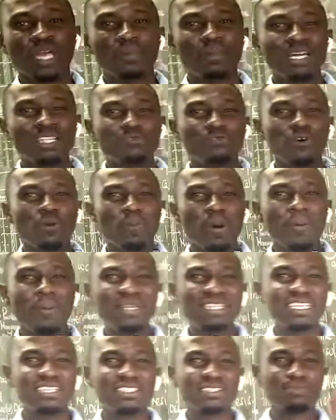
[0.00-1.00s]
But for
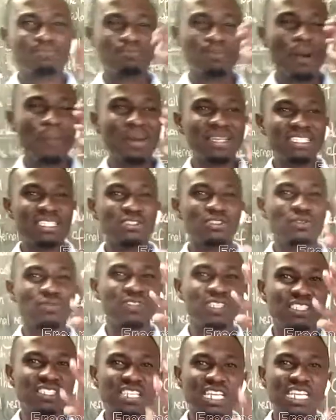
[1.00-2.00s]
purposes of
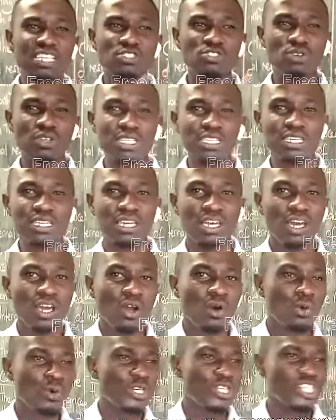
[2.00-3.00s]
this
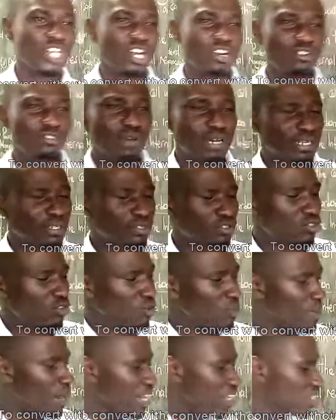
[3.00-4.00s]
lesson, we shall dwell so
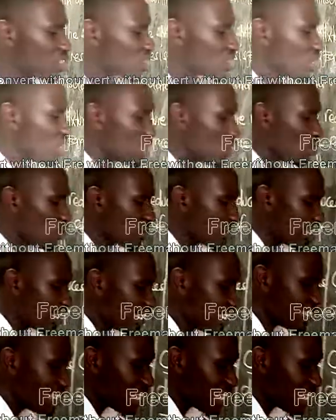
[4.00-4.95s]
much on lead